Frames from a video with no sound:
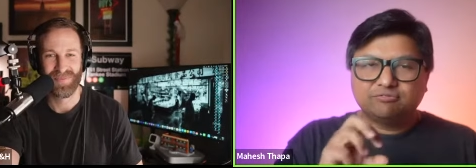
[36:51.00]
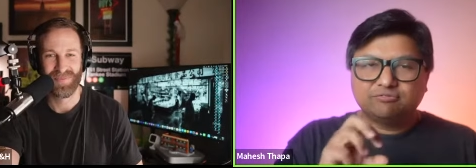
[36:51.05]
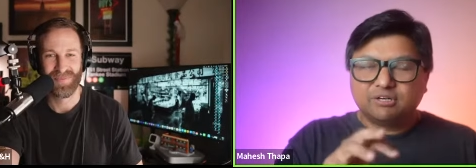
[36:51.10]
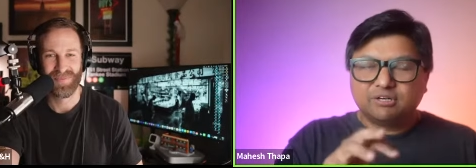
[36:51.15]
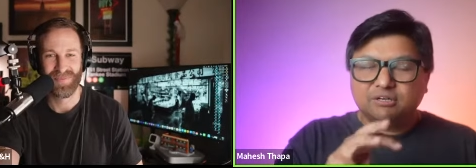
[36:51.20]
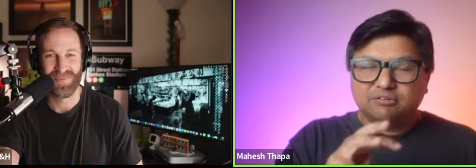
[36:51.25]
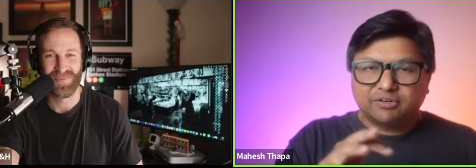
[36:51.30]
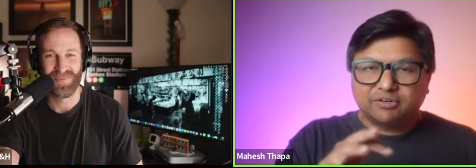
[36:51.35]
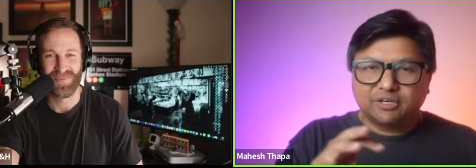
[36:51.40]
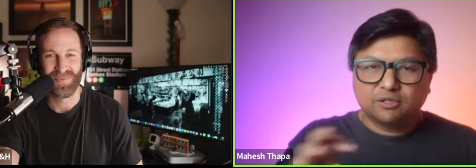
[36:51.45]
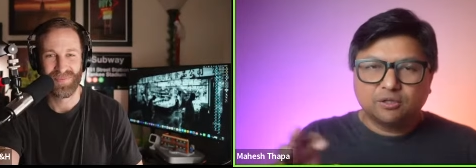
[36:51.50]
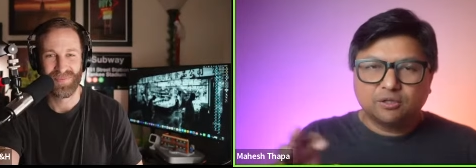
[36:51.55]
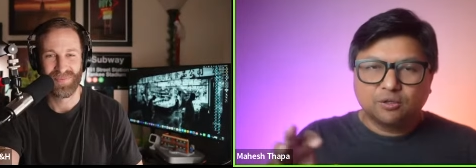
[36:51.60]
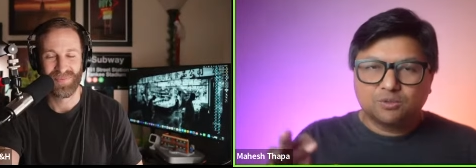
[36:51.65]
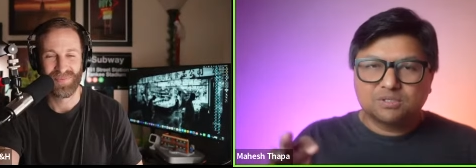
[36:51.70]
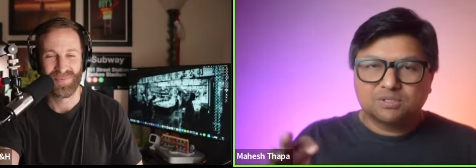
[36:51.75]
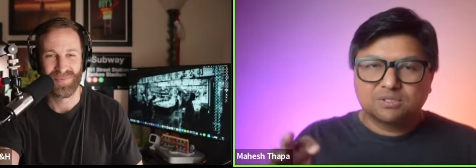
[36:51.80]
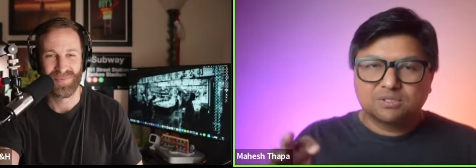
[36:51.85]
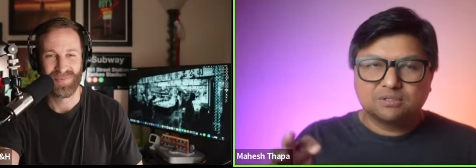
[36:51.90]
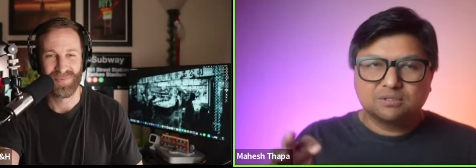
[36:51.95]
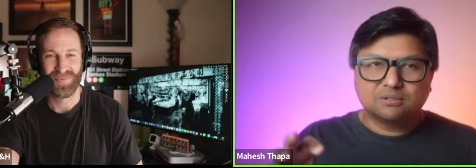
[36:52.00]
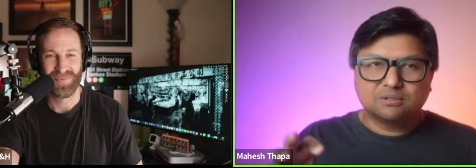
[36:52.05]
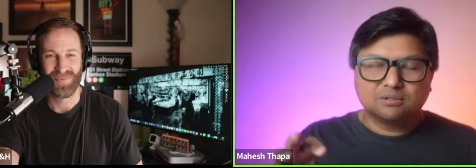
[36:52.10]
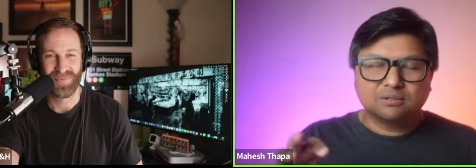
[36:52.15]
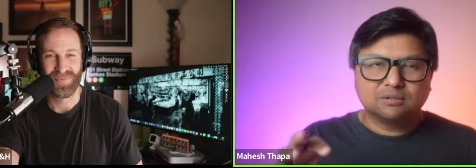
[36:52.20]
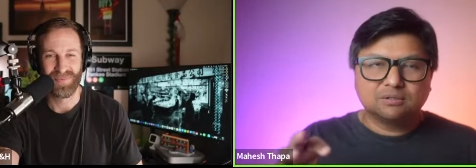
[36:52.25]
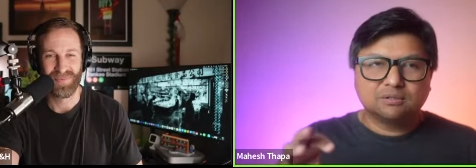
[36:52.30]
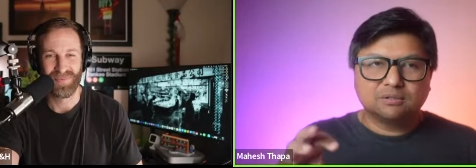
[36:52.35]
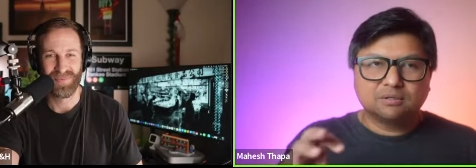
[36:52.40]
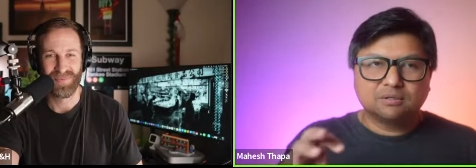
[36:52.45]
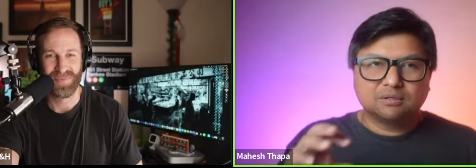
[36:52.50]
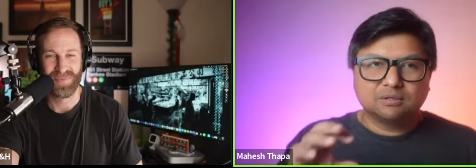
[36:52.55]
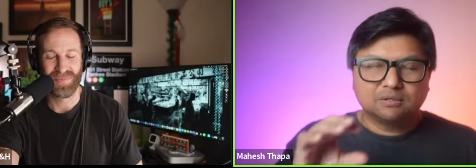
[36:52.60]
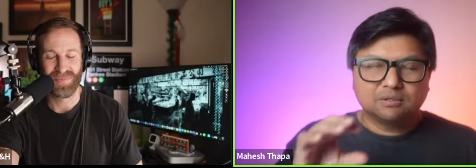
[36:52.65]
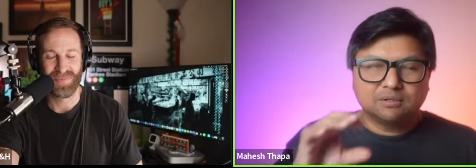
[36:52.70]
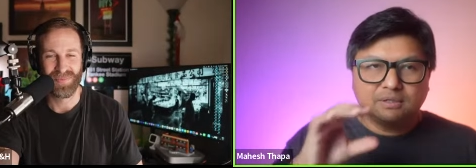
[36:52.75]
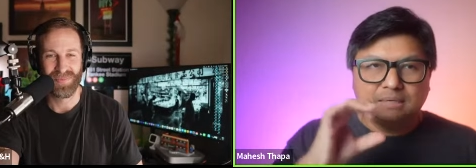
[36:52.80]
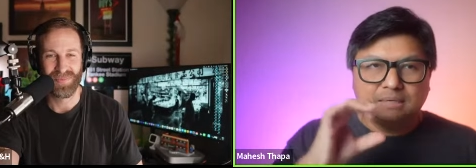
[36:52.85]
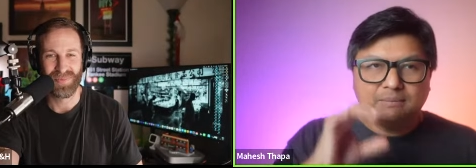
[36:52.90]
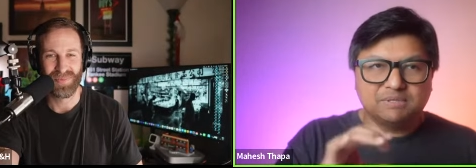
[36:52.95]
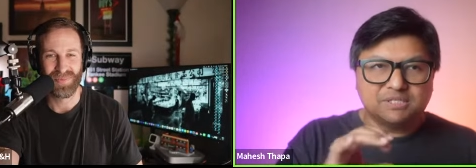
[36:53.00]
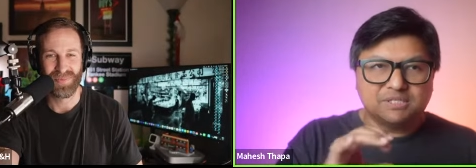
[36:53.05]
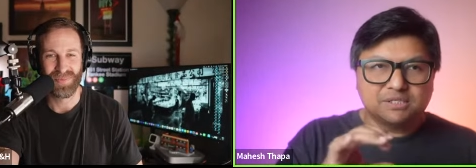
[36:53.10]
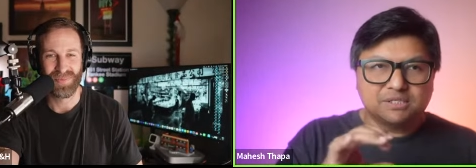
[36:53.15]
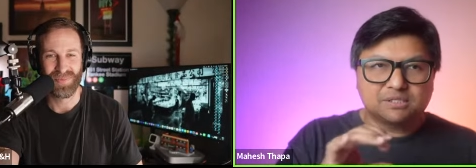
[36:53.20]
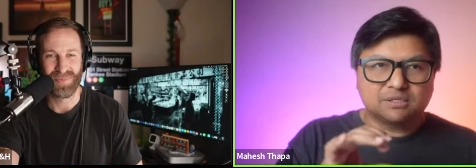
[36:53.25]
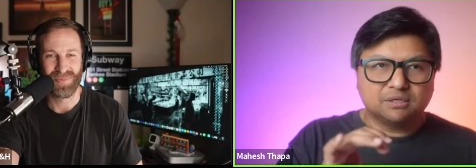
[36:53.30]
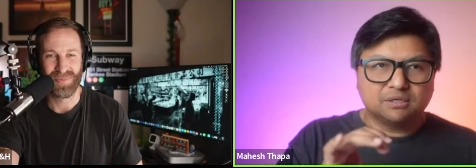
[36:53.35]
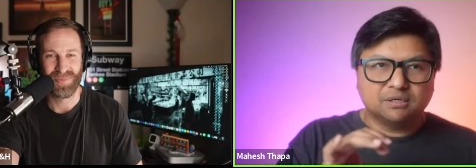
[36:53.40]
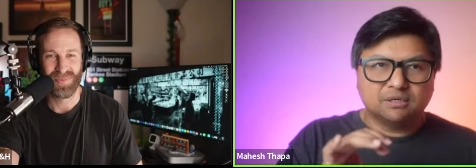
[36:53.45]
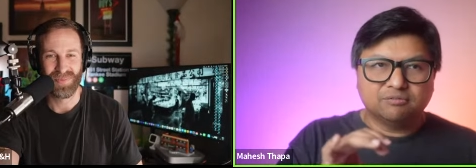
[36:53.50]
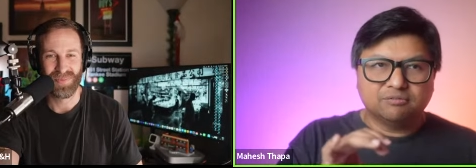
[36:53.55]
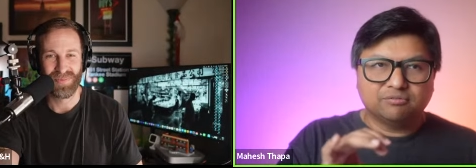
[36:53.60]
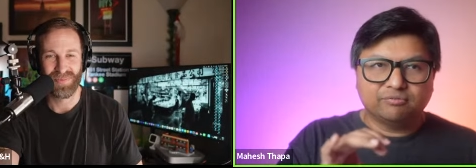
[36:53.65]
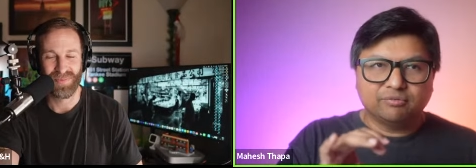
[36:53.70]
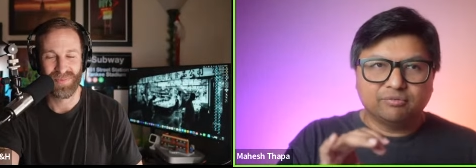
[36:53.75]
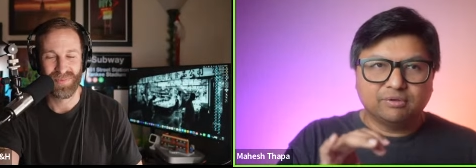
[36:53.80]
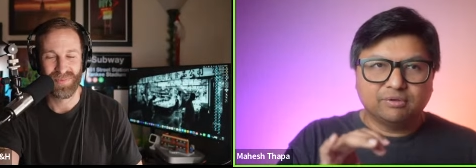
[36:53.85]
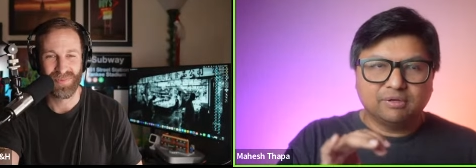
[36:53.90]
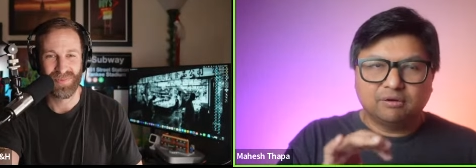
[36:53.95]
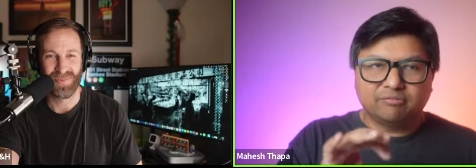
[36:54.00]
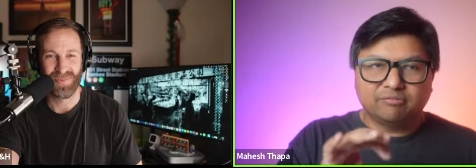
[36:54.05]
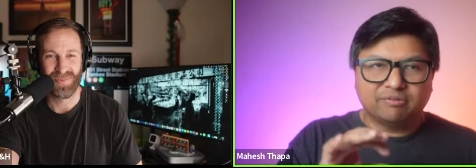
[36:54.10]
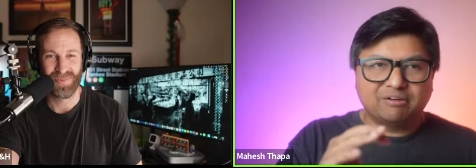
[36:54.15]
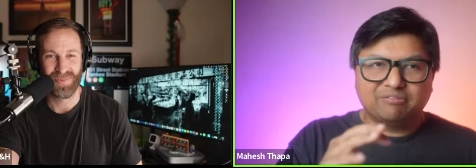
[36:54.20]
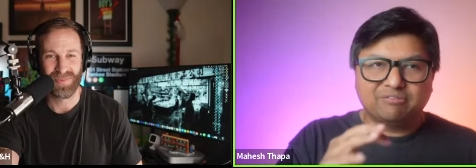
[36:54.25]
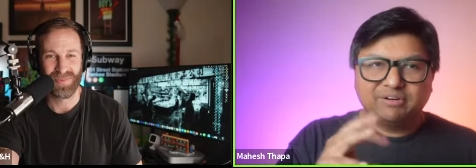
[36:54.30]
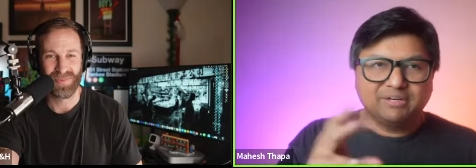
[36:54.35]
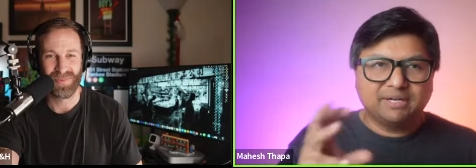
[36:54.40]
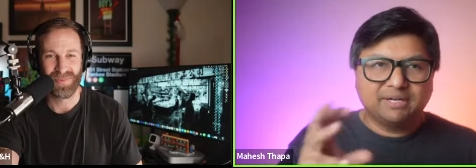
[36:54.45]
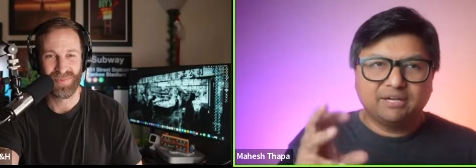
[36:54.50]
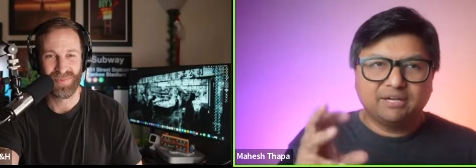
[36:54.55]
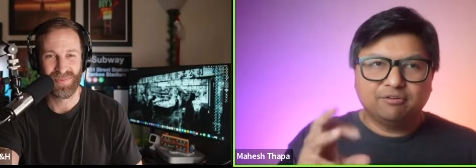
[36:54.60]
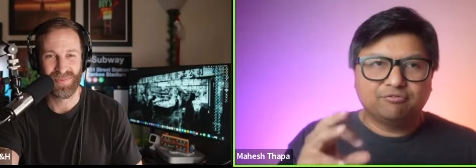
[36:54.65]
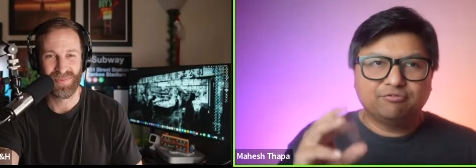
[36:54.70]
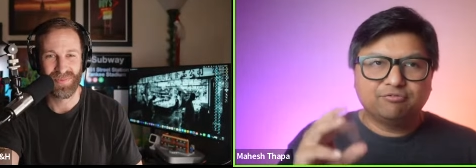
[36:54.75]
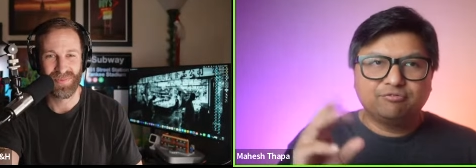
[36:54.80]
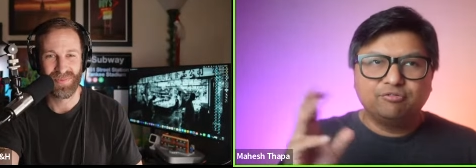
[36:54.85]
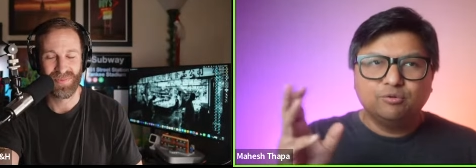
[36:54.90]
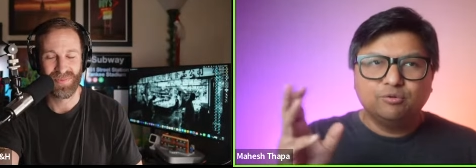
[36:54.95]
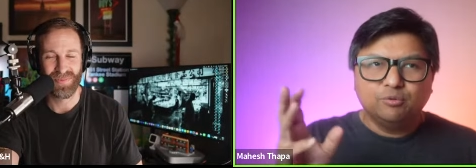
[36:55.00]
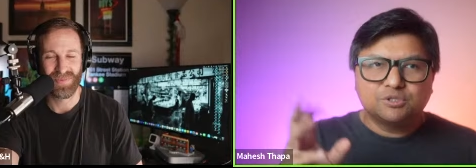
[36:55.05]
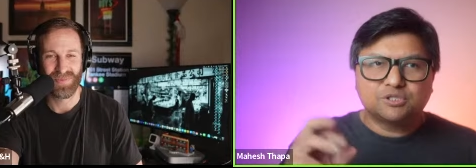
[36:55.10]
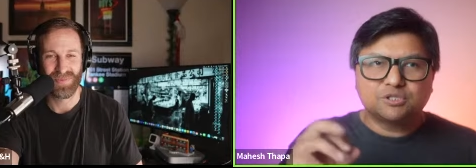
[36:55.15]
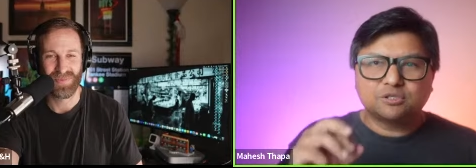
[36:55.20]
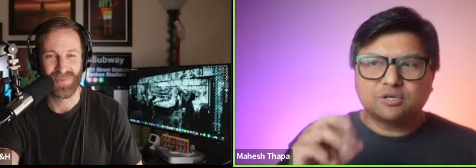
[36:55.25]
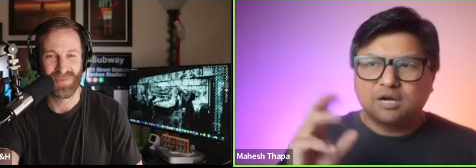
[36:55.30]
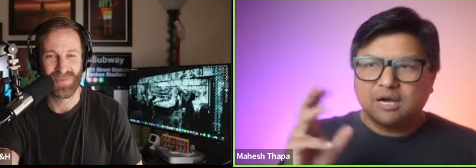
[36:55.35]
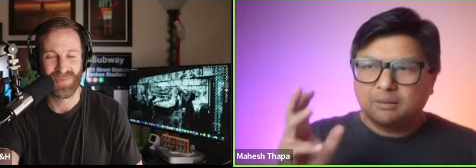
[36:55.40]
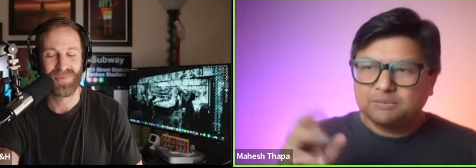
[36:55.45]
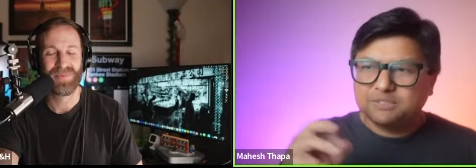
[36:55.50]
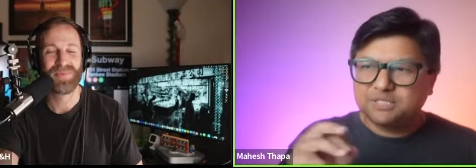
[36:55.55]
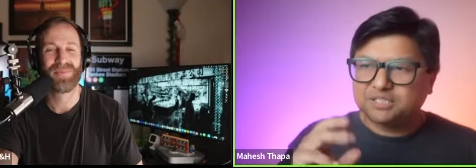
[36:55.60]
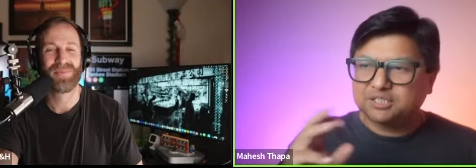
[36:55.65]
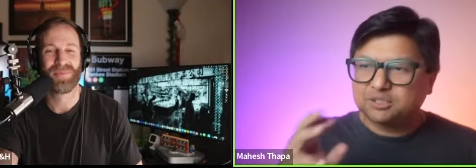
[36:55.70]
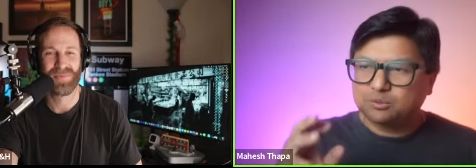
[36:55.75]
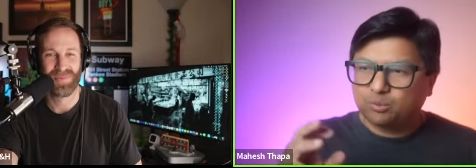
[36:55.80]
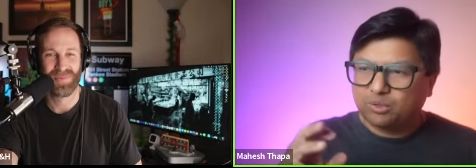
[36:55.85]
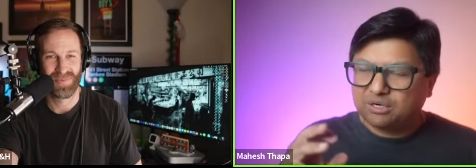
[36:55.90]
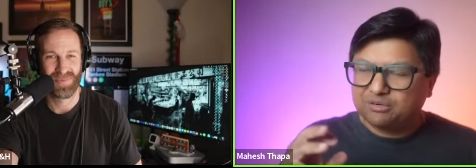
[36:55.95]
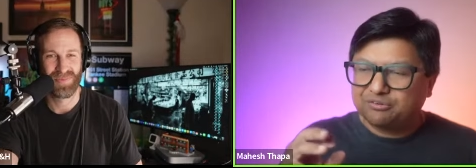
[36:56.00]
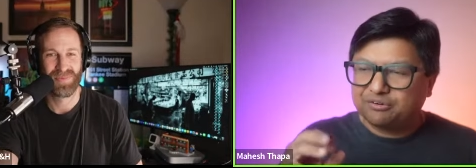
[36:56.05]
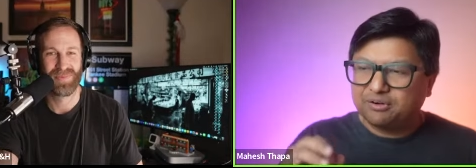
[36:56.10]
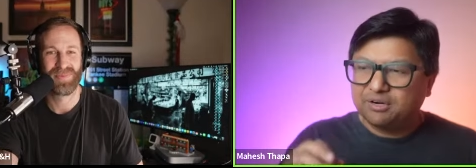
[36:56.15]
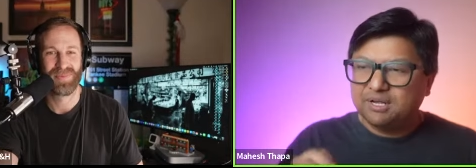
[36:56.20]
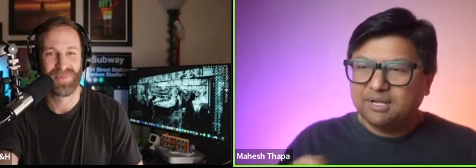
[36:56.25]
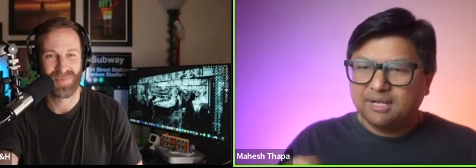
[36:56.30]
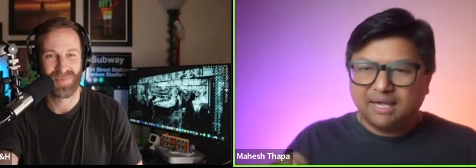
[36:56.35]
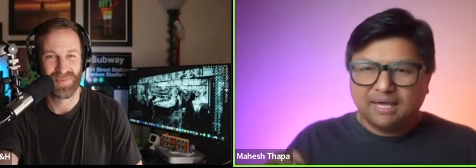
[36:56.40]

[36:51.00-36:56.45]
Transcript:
Speaker 1: very very close images of of everyday fruits or objects or whatever,